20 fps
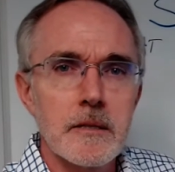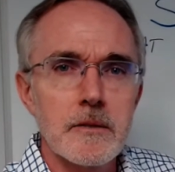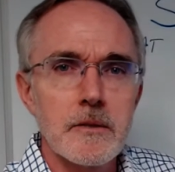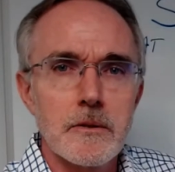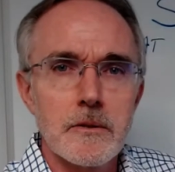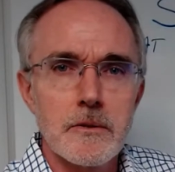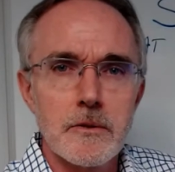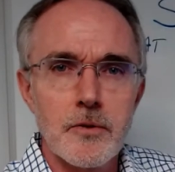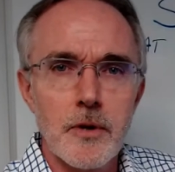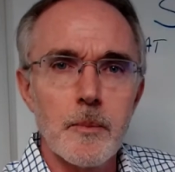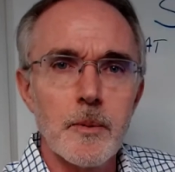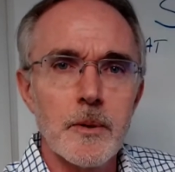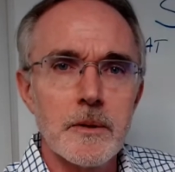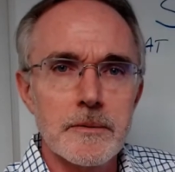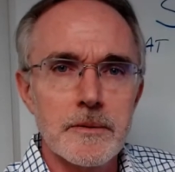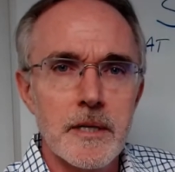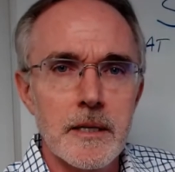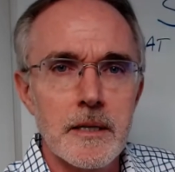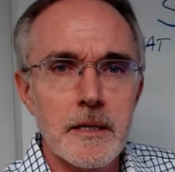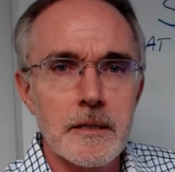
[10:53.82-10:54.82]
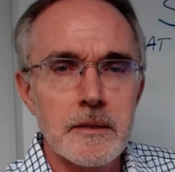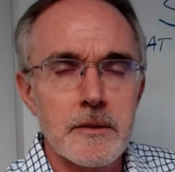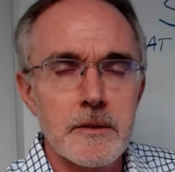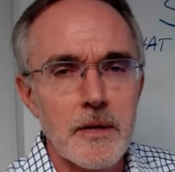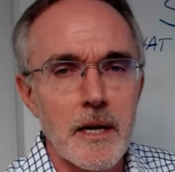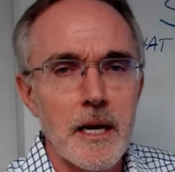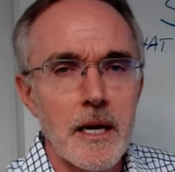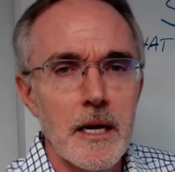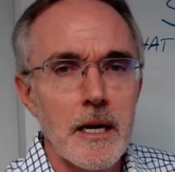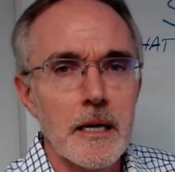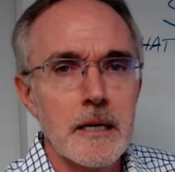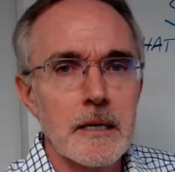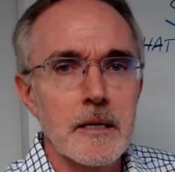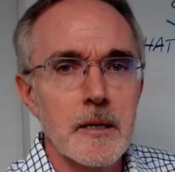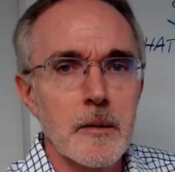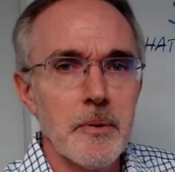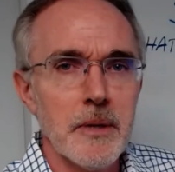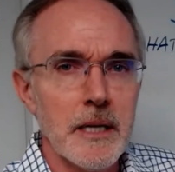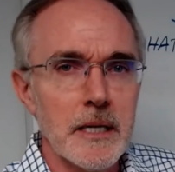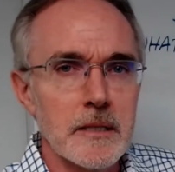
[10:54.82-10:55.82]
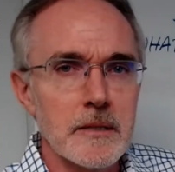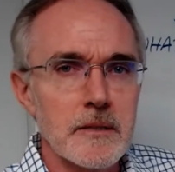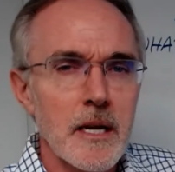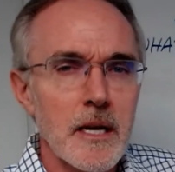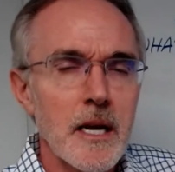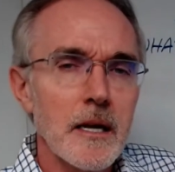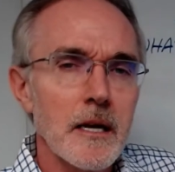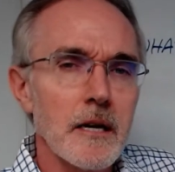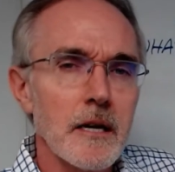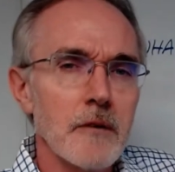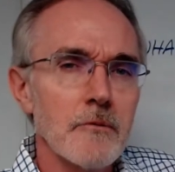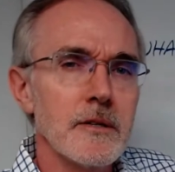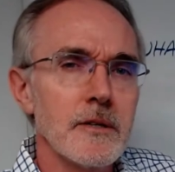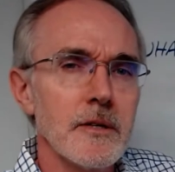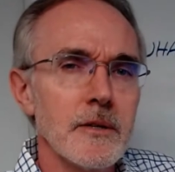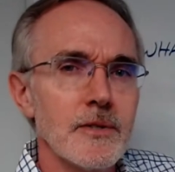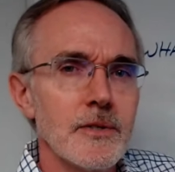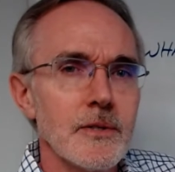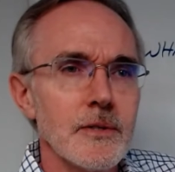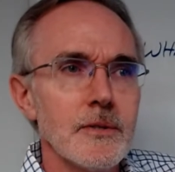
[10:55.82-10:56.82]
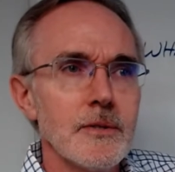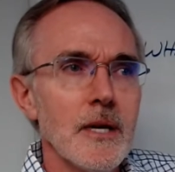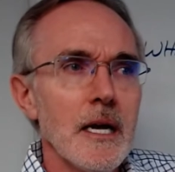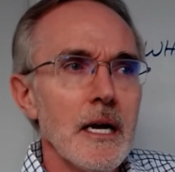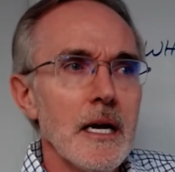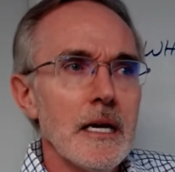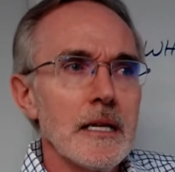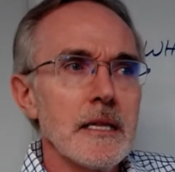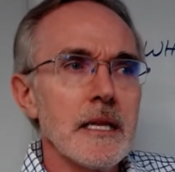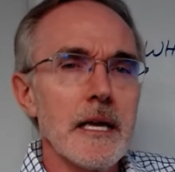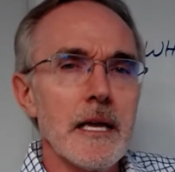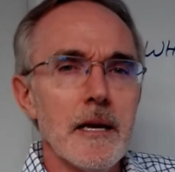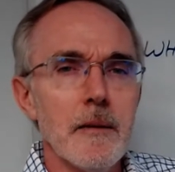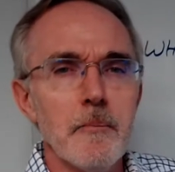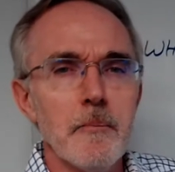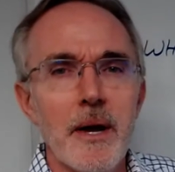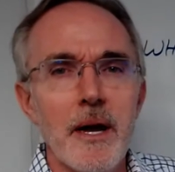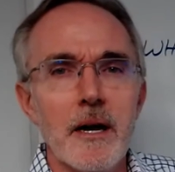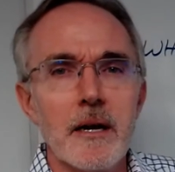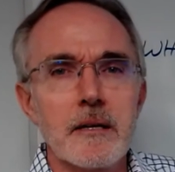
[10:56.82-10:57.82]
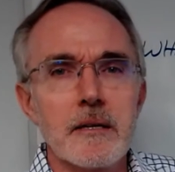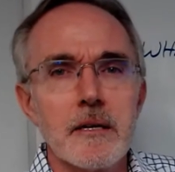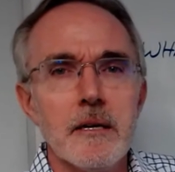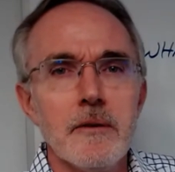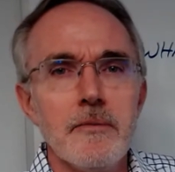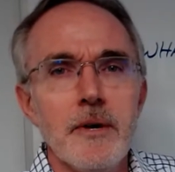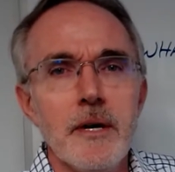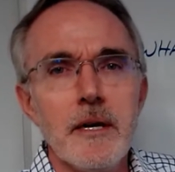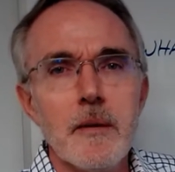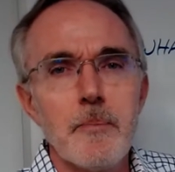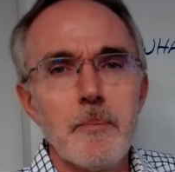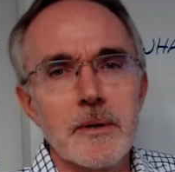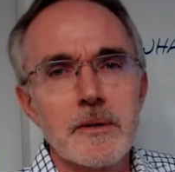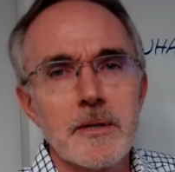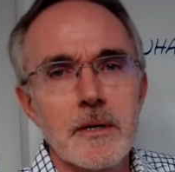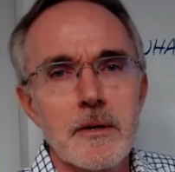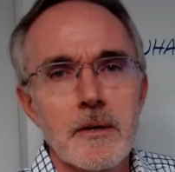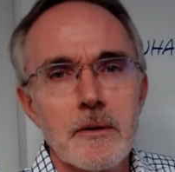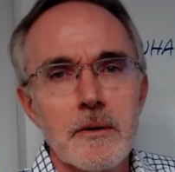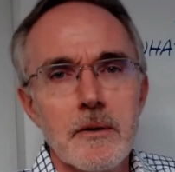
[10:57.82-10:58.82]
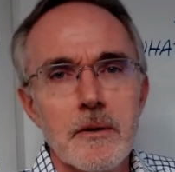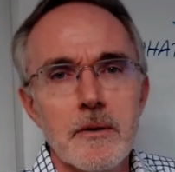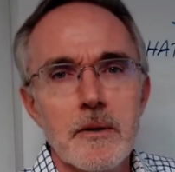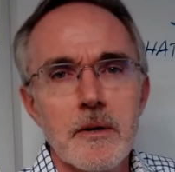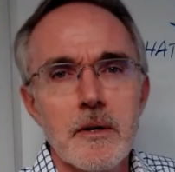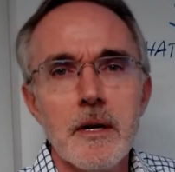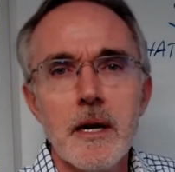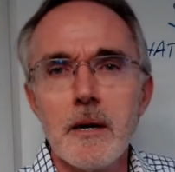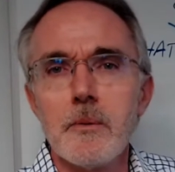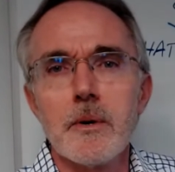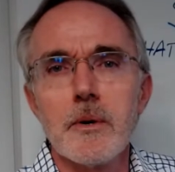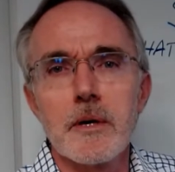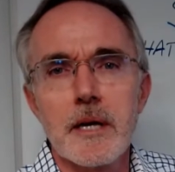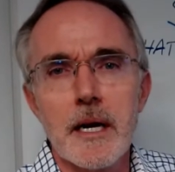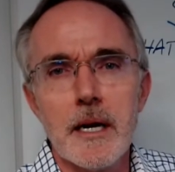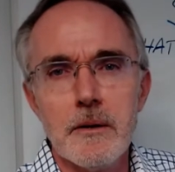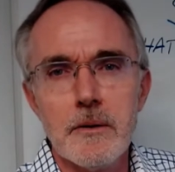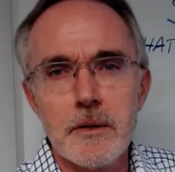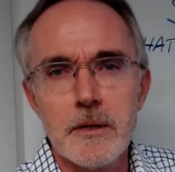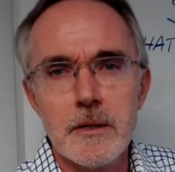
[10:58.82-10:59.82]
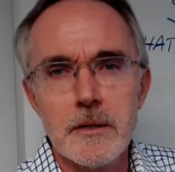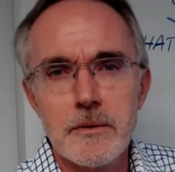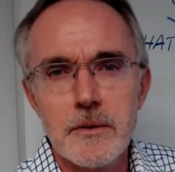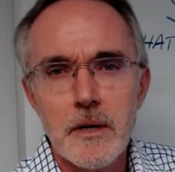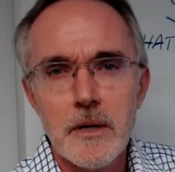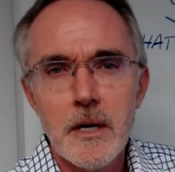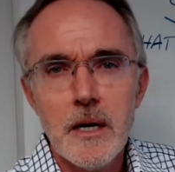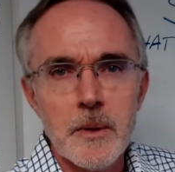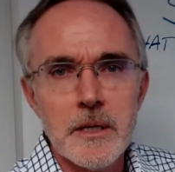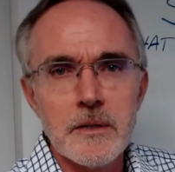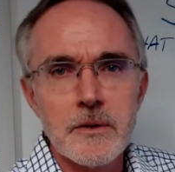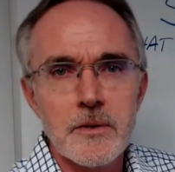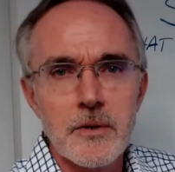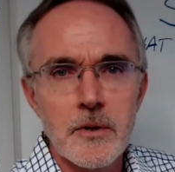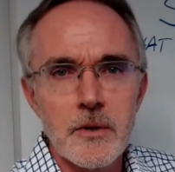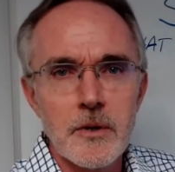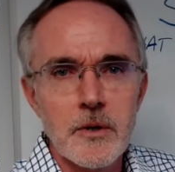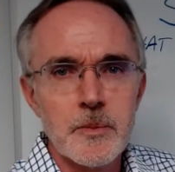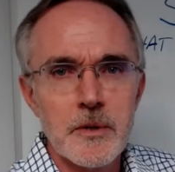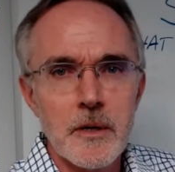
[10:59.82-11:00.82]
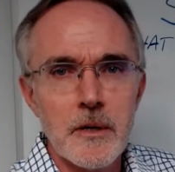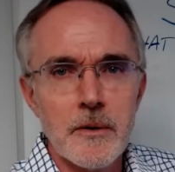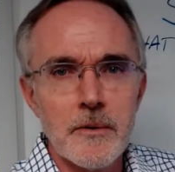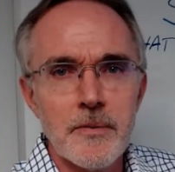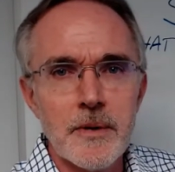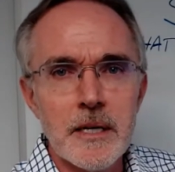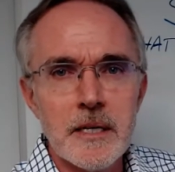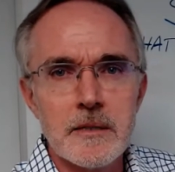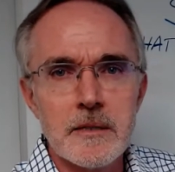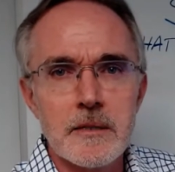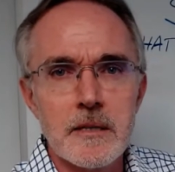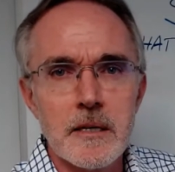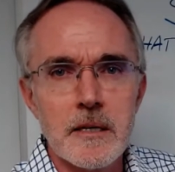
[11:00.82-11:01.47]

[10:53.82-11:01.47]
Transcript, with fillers: trouble tickets and complaints. It reduces the impact of any particular network outage in terms of its